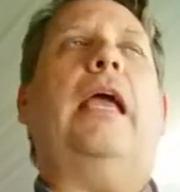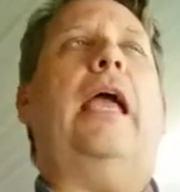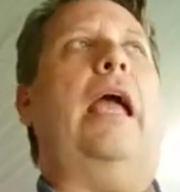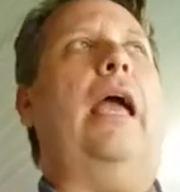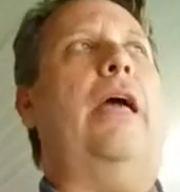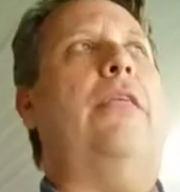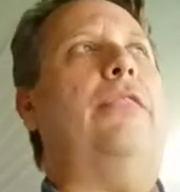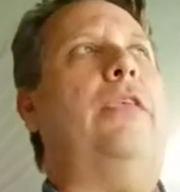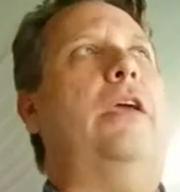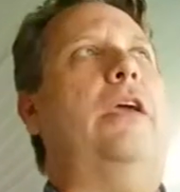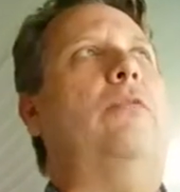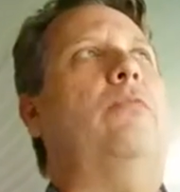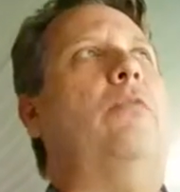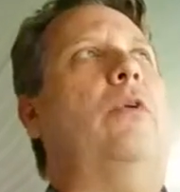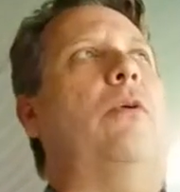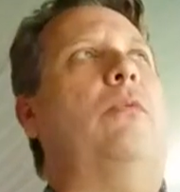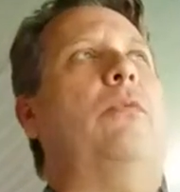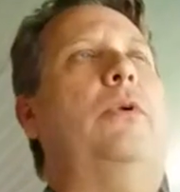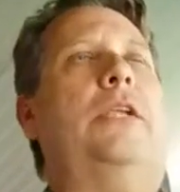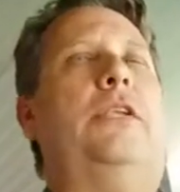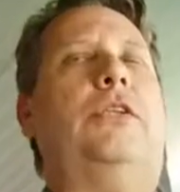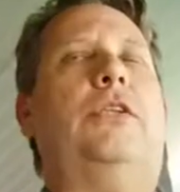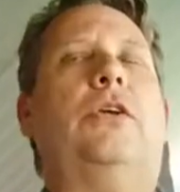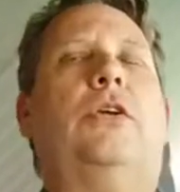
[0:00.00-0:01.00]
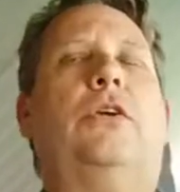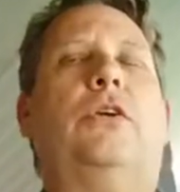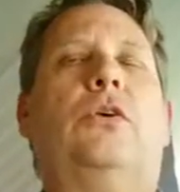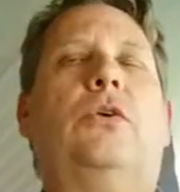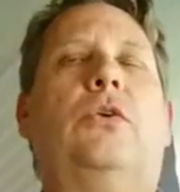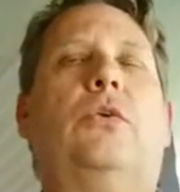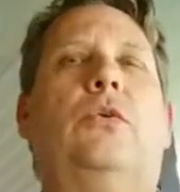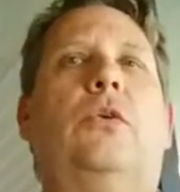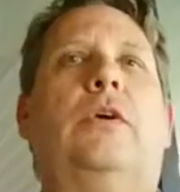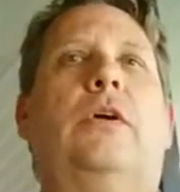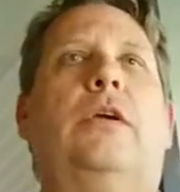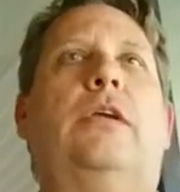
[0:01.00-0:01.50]
and then what we
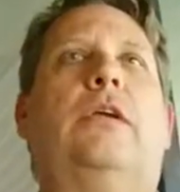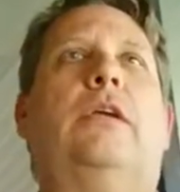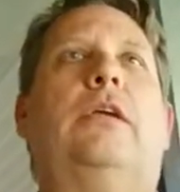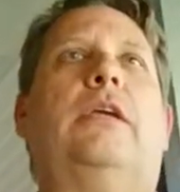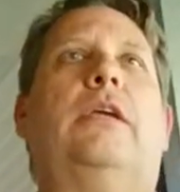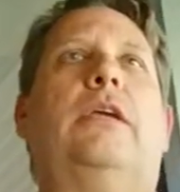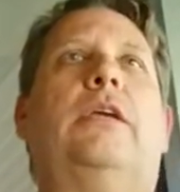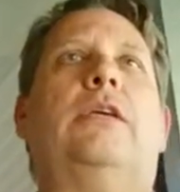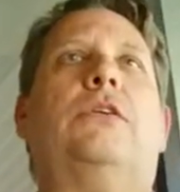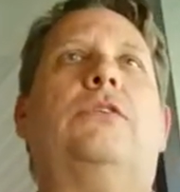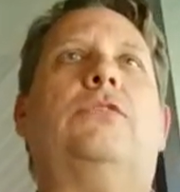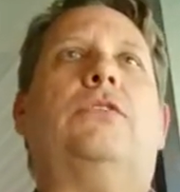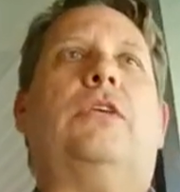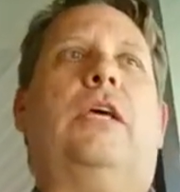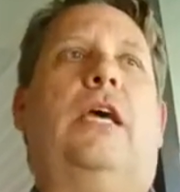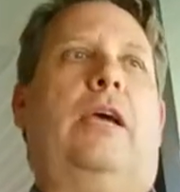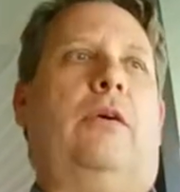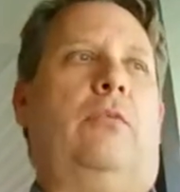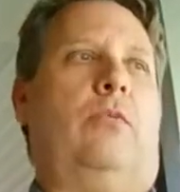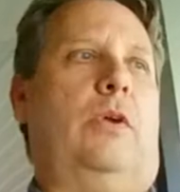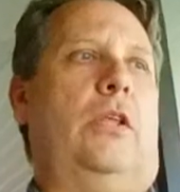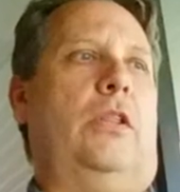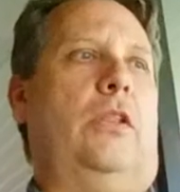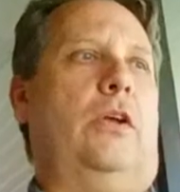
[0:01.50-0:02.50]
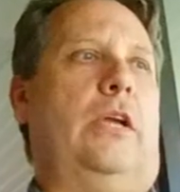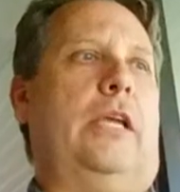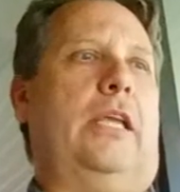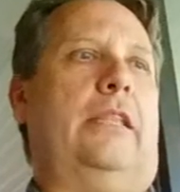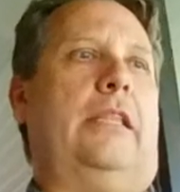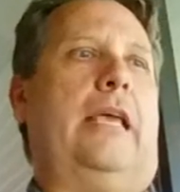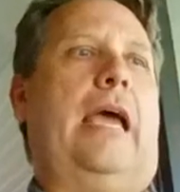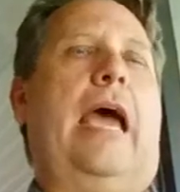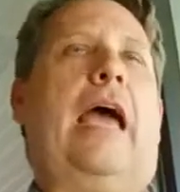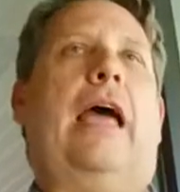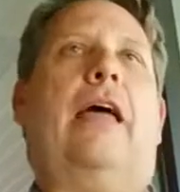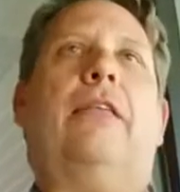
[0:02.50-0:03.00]
do is that we look at
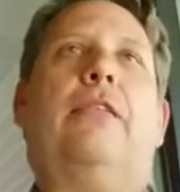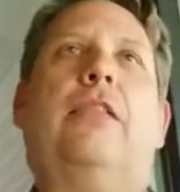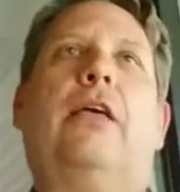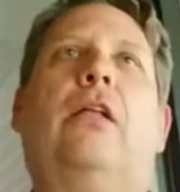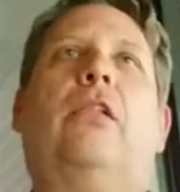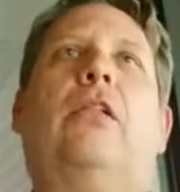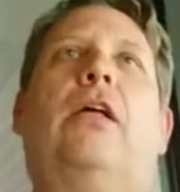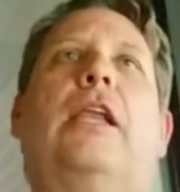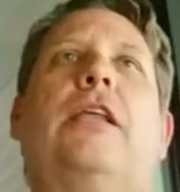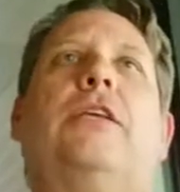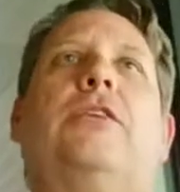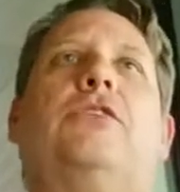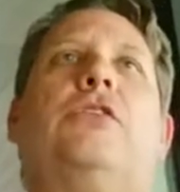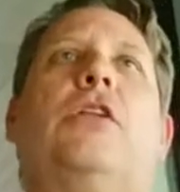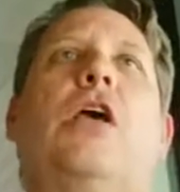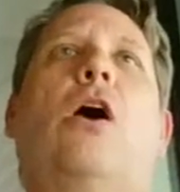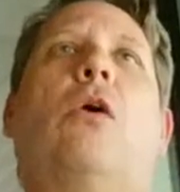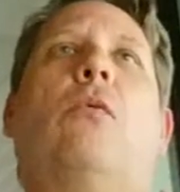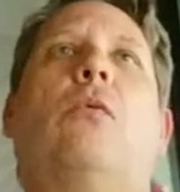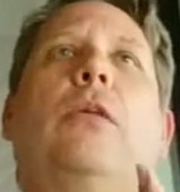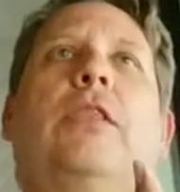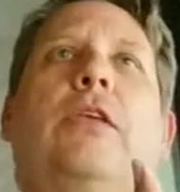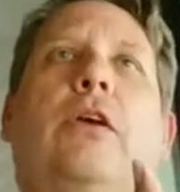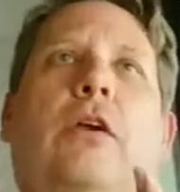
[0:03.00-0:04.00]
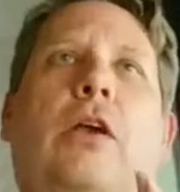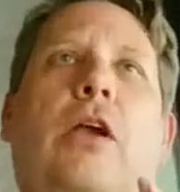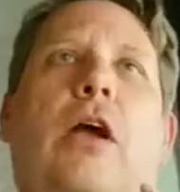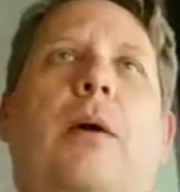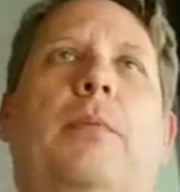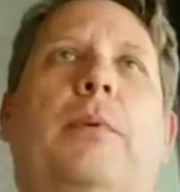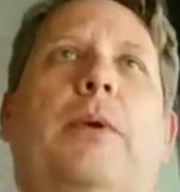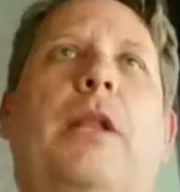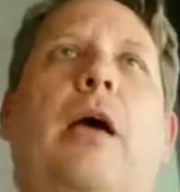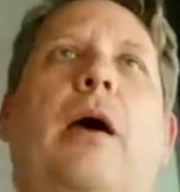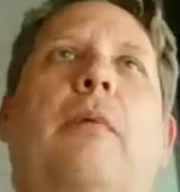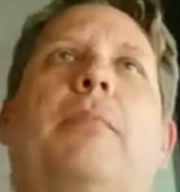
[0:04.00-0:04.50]
that and they'll let us know when they're
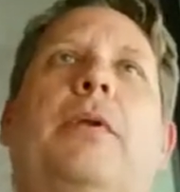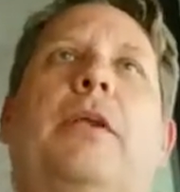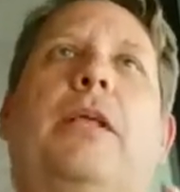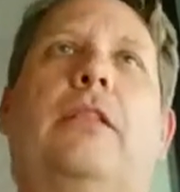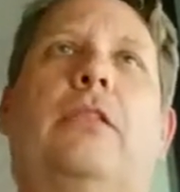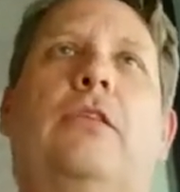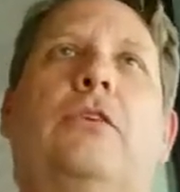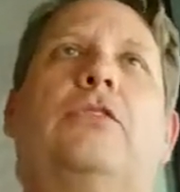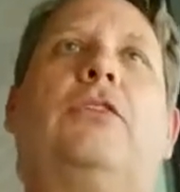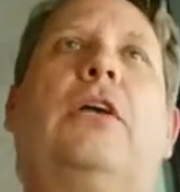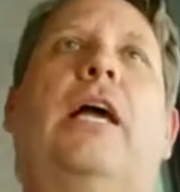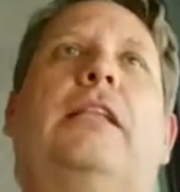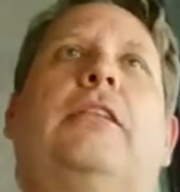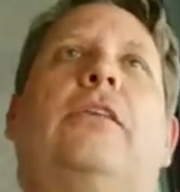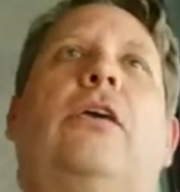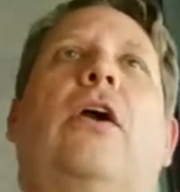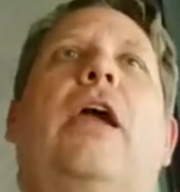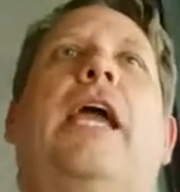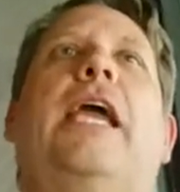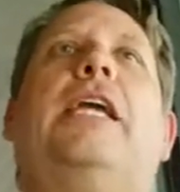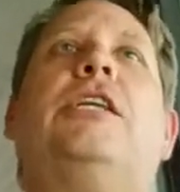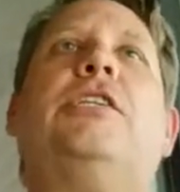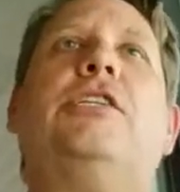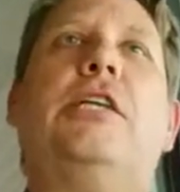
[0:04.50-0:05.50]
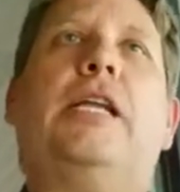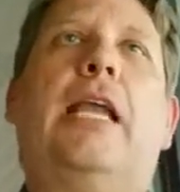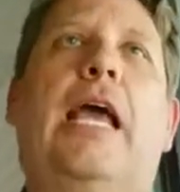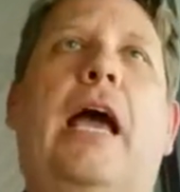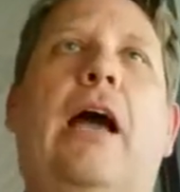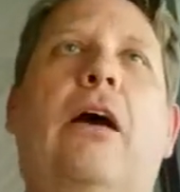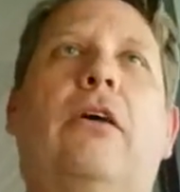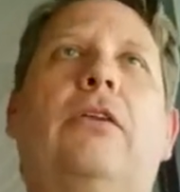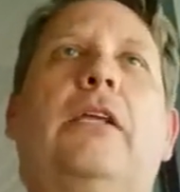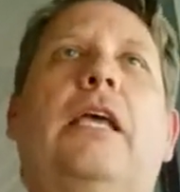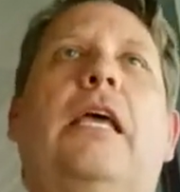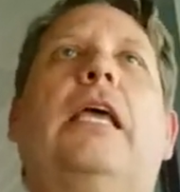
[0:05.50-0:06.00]
coming up and it looks like they're aging Okay.
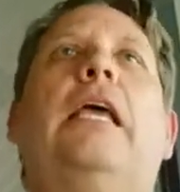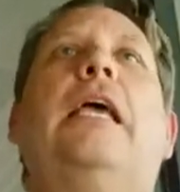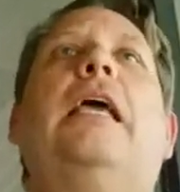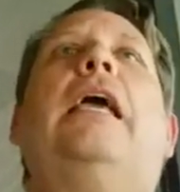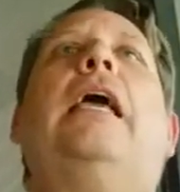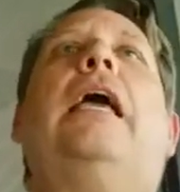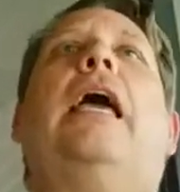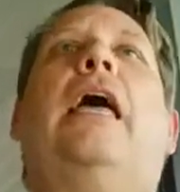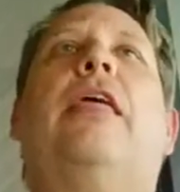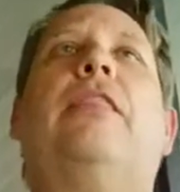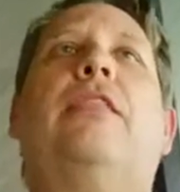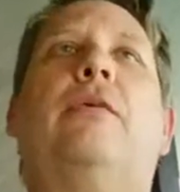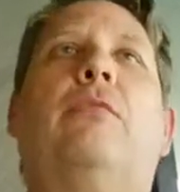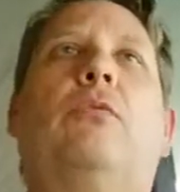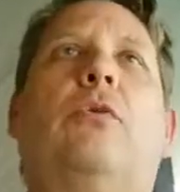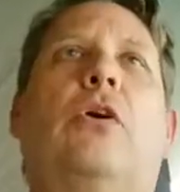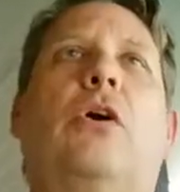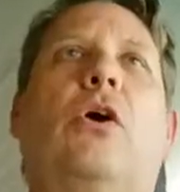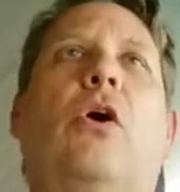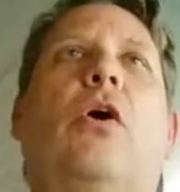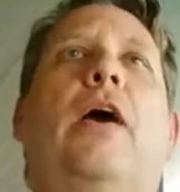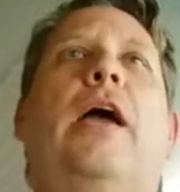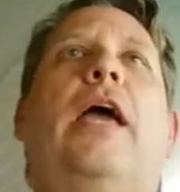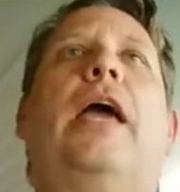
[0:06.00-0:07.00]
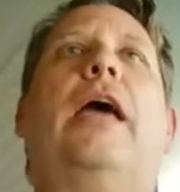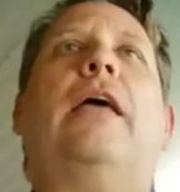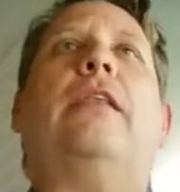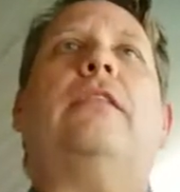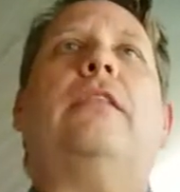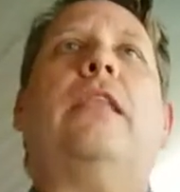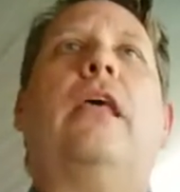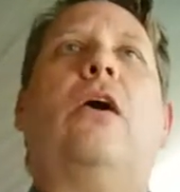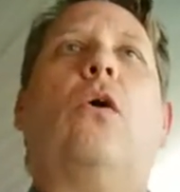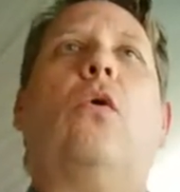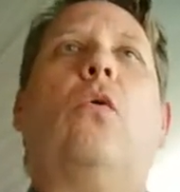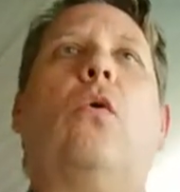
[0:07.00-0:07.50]
out, and then we'll go ahead
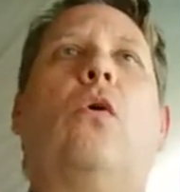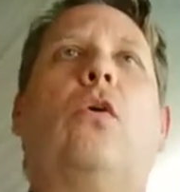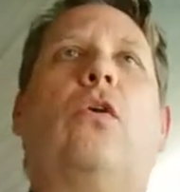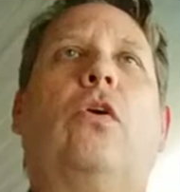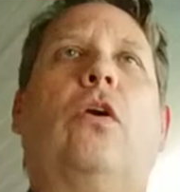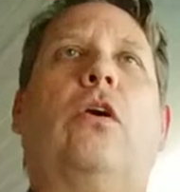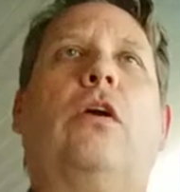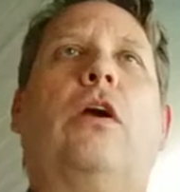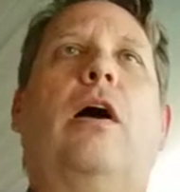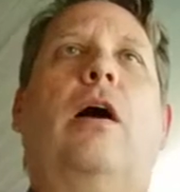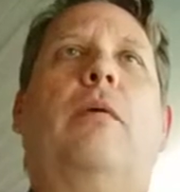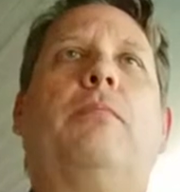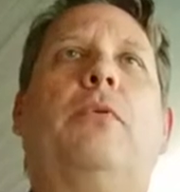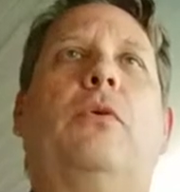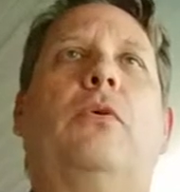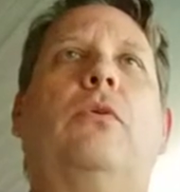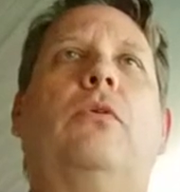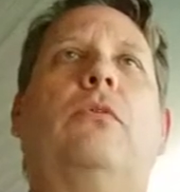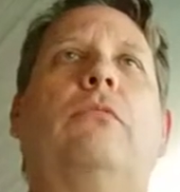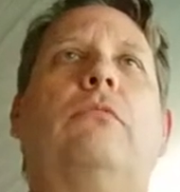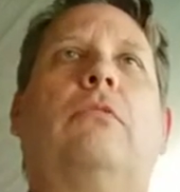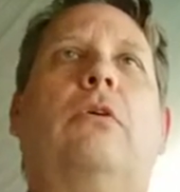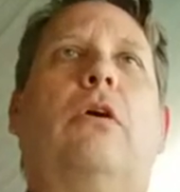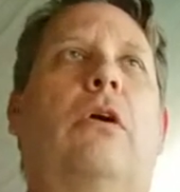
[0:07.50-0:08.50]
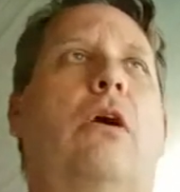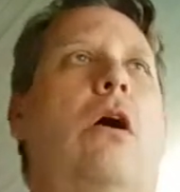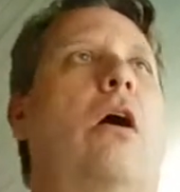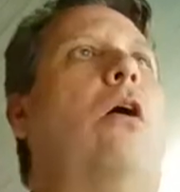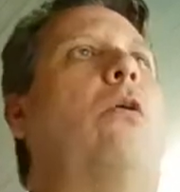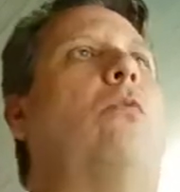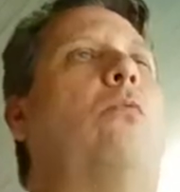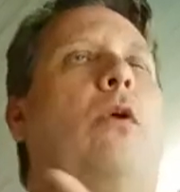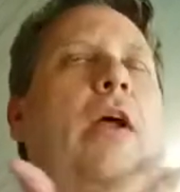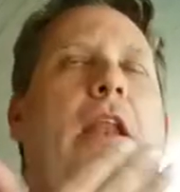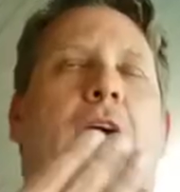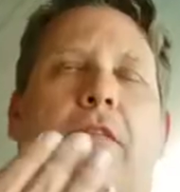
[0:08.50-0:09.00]
and order a couple Yeah,
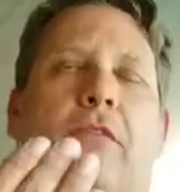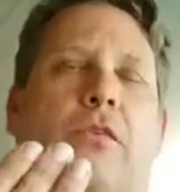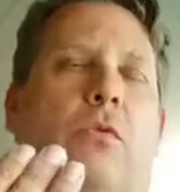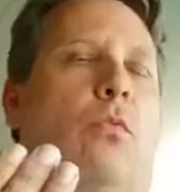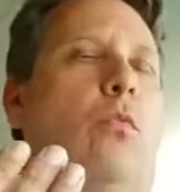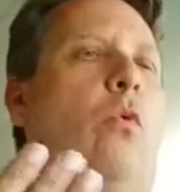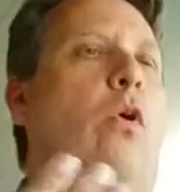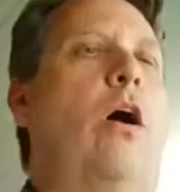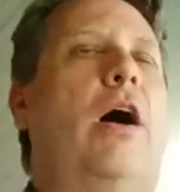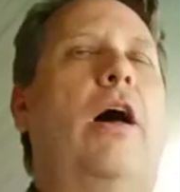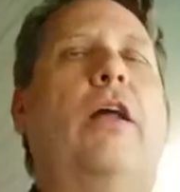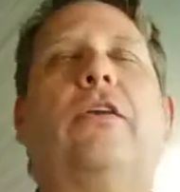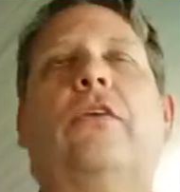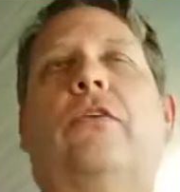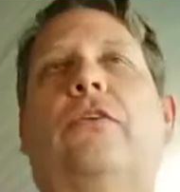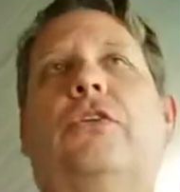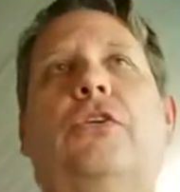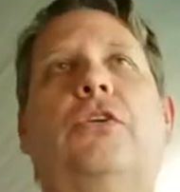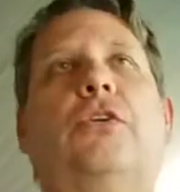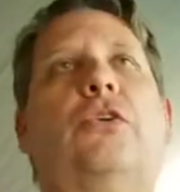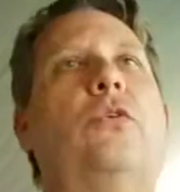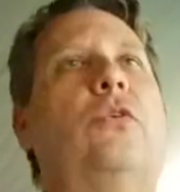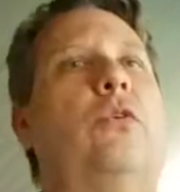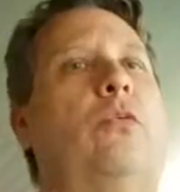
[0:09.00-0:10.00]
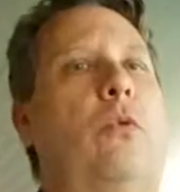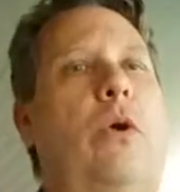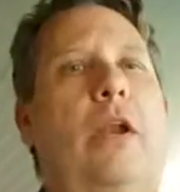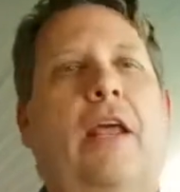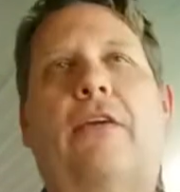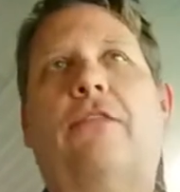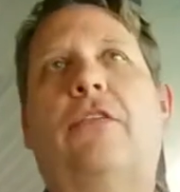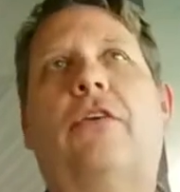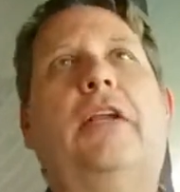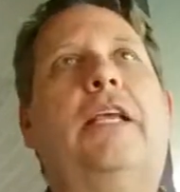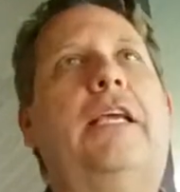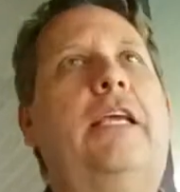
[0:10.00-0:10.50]
or yeah. whatever one or two or
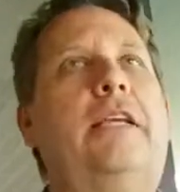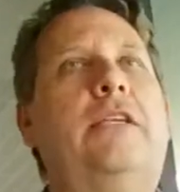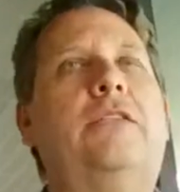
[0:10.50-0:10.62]
whatever it Yeah.